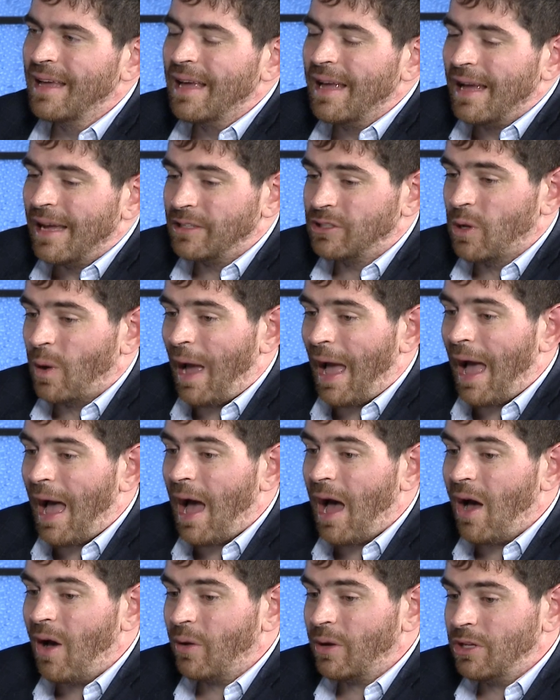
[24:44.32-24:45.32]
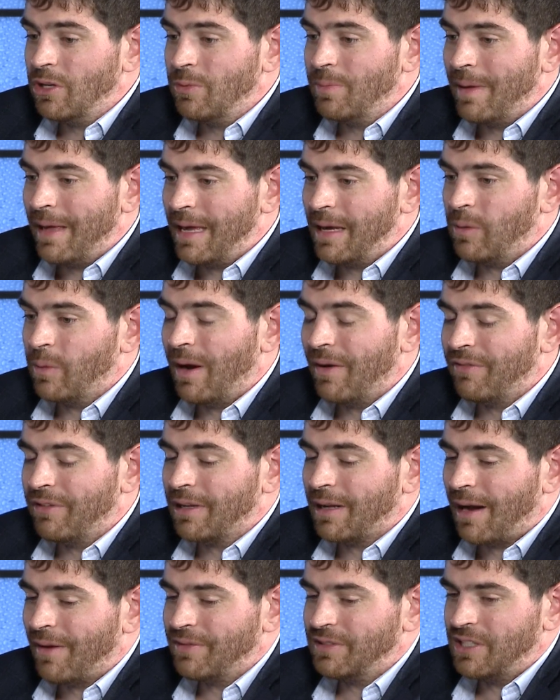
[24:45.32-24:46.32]
And so how can you make whatever the
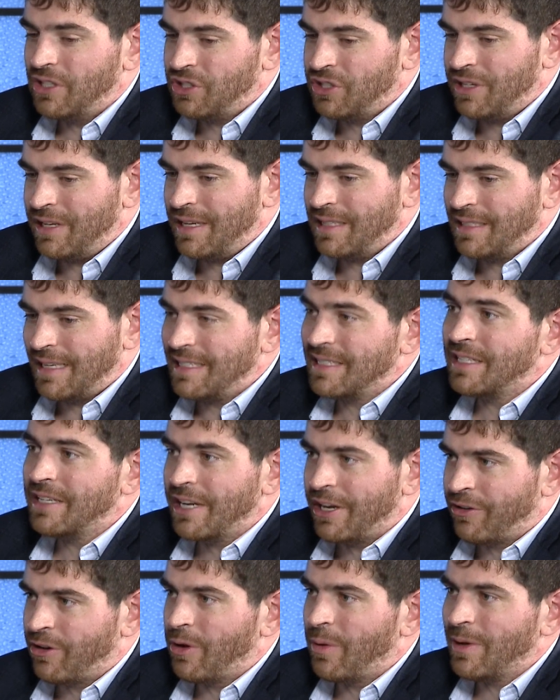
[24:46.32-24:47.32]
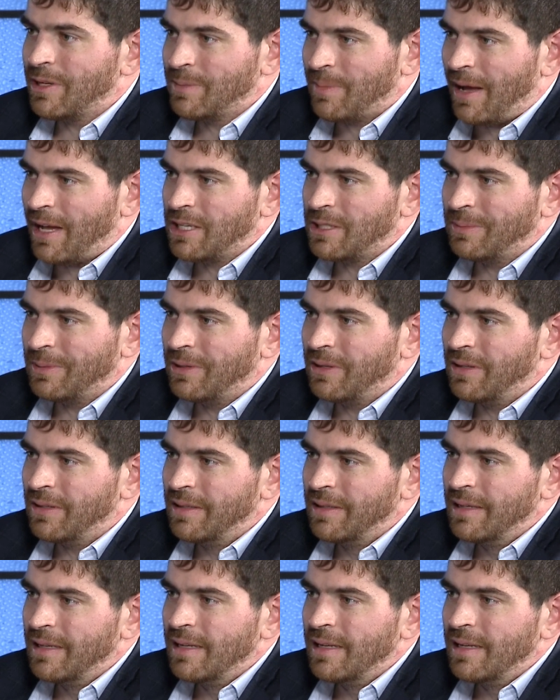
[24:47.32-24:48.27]
conversation is as narrow as possible?